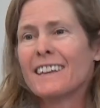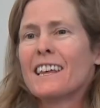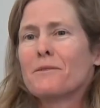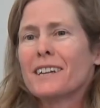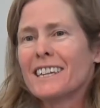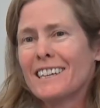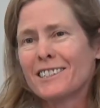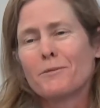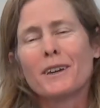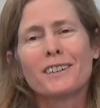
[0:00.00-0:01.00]
and then
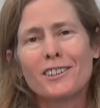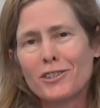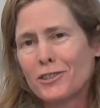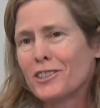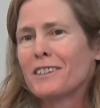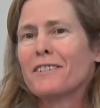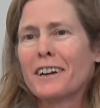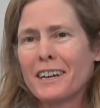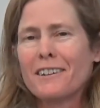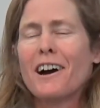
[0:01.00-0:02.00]
released because it's usually a
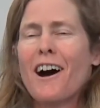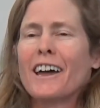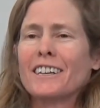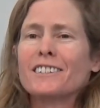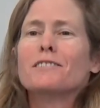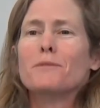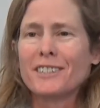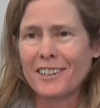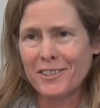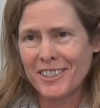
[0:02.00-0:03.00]
very honest
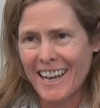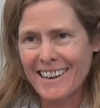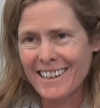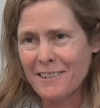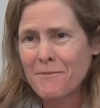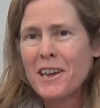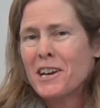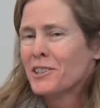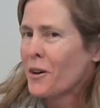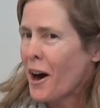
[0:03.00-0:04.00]
misunderstanding.
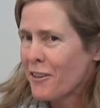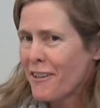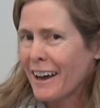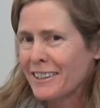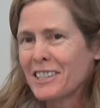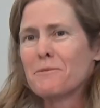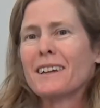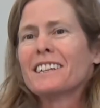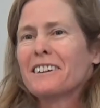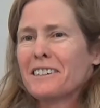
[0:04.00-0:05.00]
So all faculty have
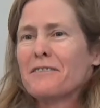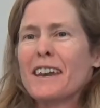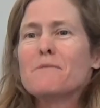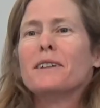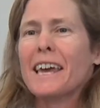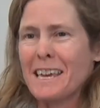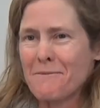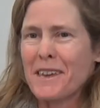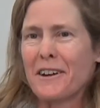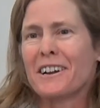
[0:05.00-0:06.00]
been cleared of any
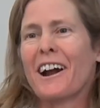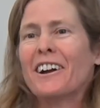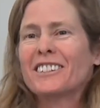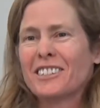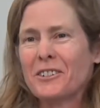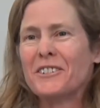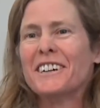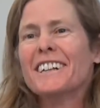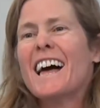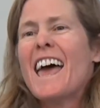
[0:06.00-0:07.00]
blame here at our
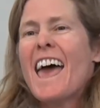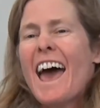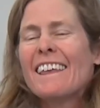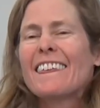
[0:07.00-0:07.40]
school. And